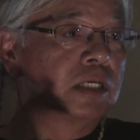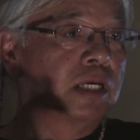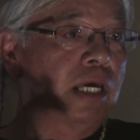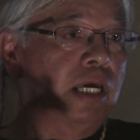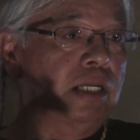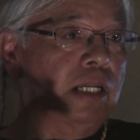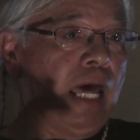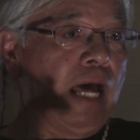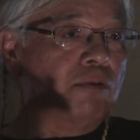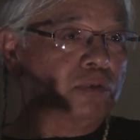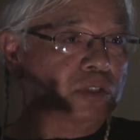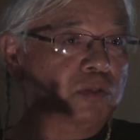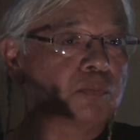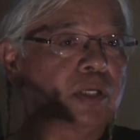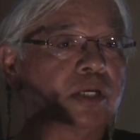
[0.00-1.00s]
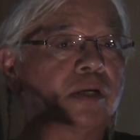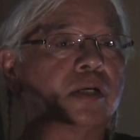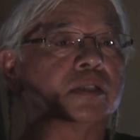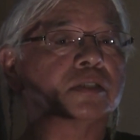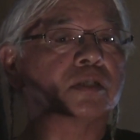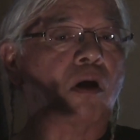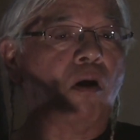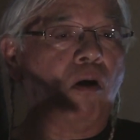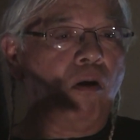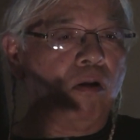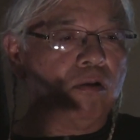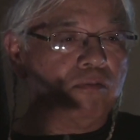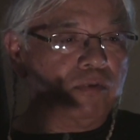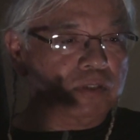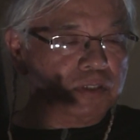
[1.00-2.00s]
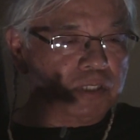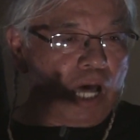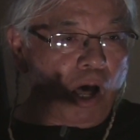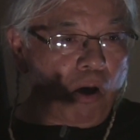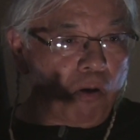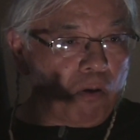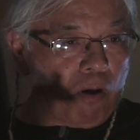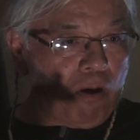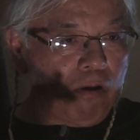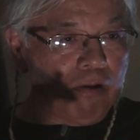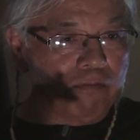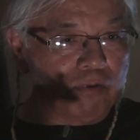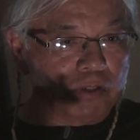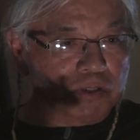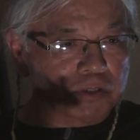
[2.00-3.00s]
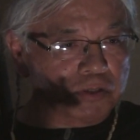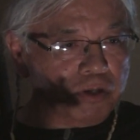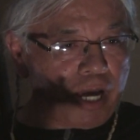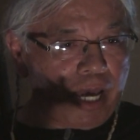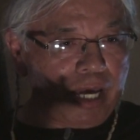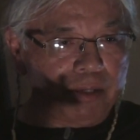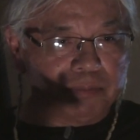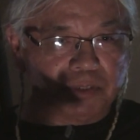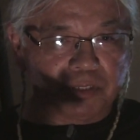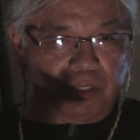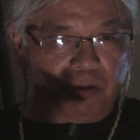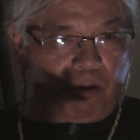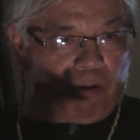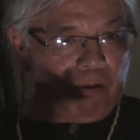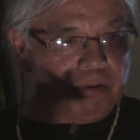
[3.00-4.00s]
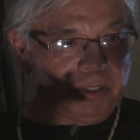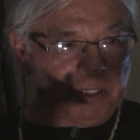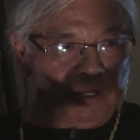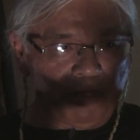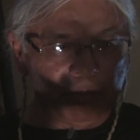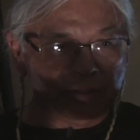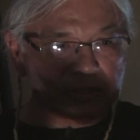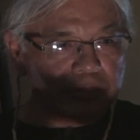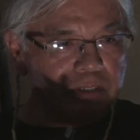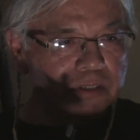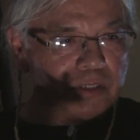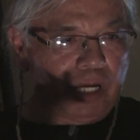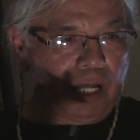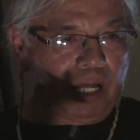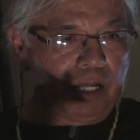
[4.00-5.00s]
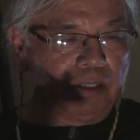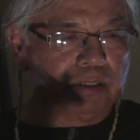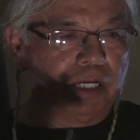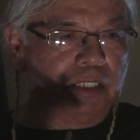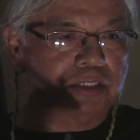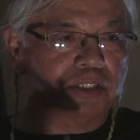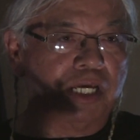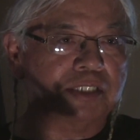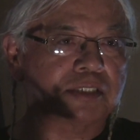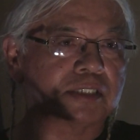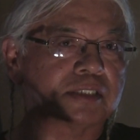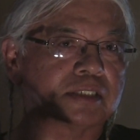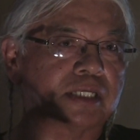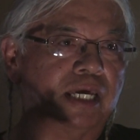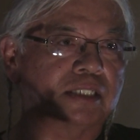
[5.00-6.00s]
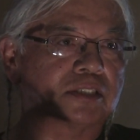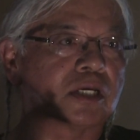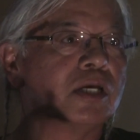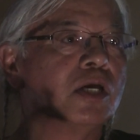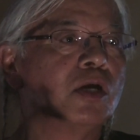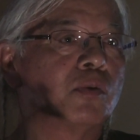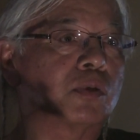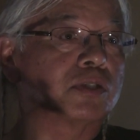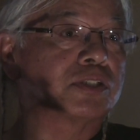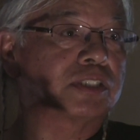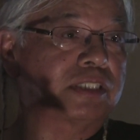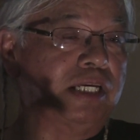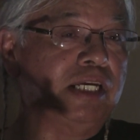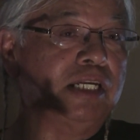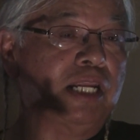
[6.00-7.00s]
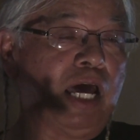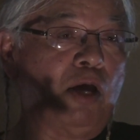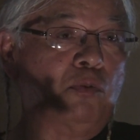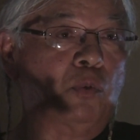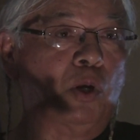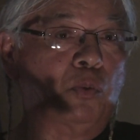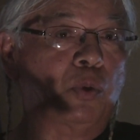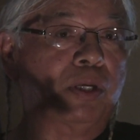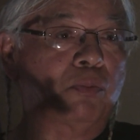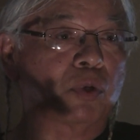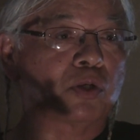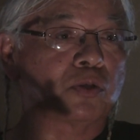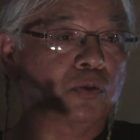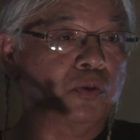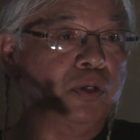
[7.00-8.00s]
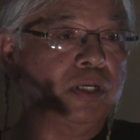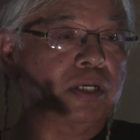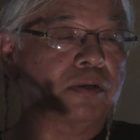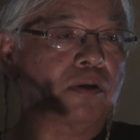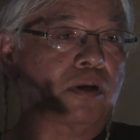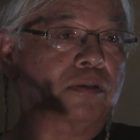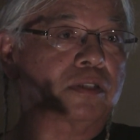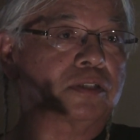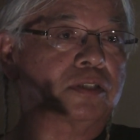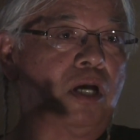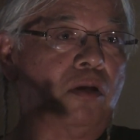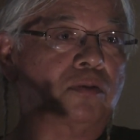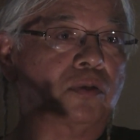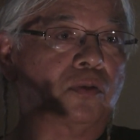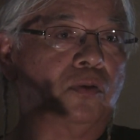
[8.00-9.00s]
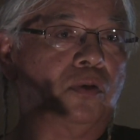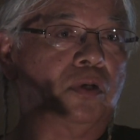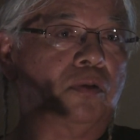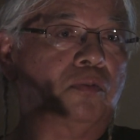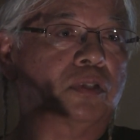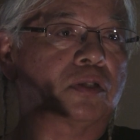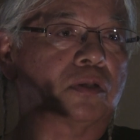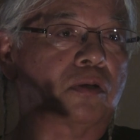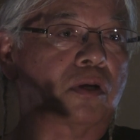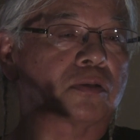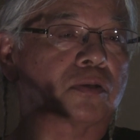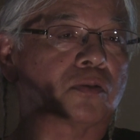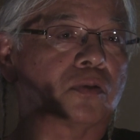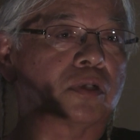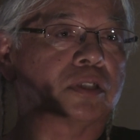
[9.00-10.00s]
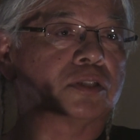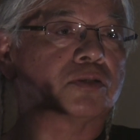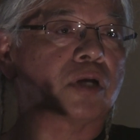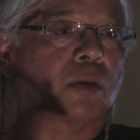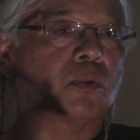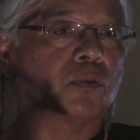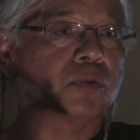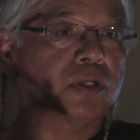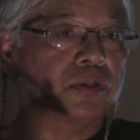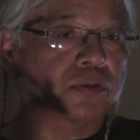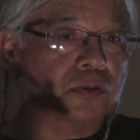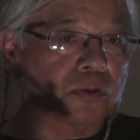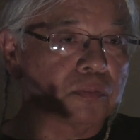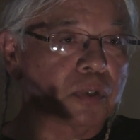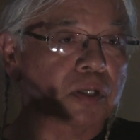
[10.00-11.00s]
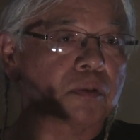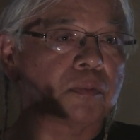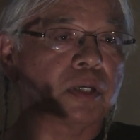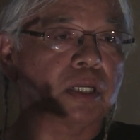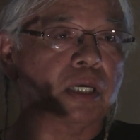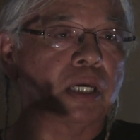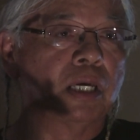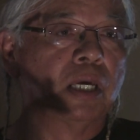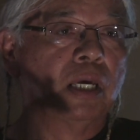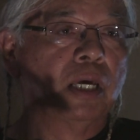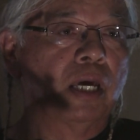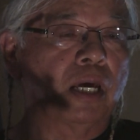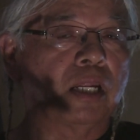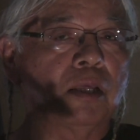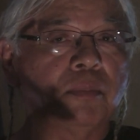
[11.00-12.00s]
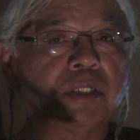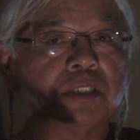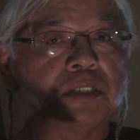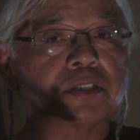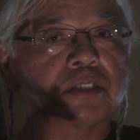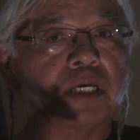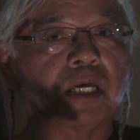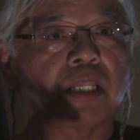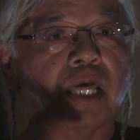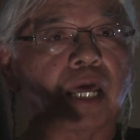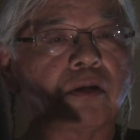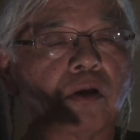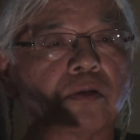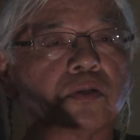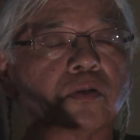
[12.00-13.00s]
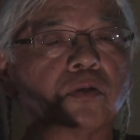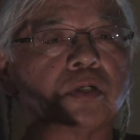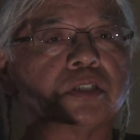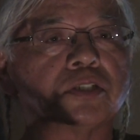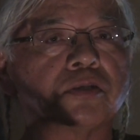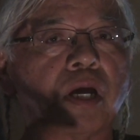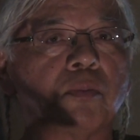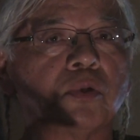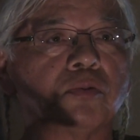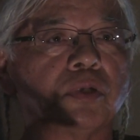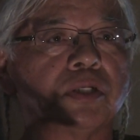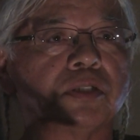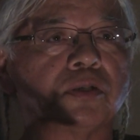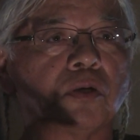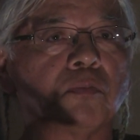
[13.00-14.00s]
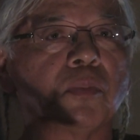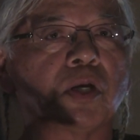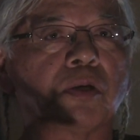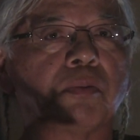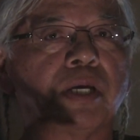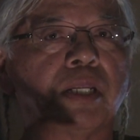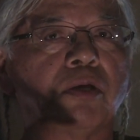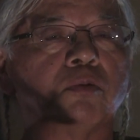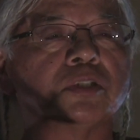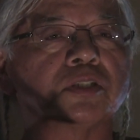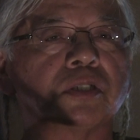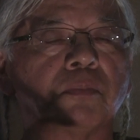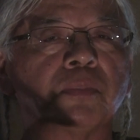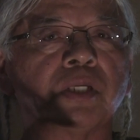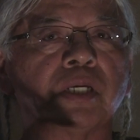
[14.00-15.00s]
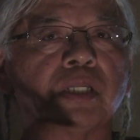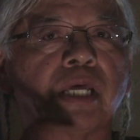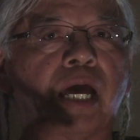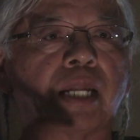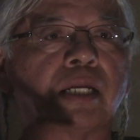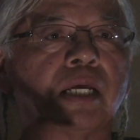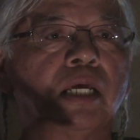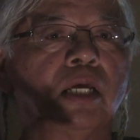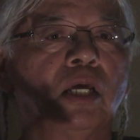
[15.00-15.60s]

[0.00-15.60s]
And that was because all of our tribes and all the other adjacent states were seeing that what we were doing in North and South Dakota with the North Dakota and Tribal Reinternment Committee. And let me just say that North Dakota and Tribal Reinternment Committee was something that,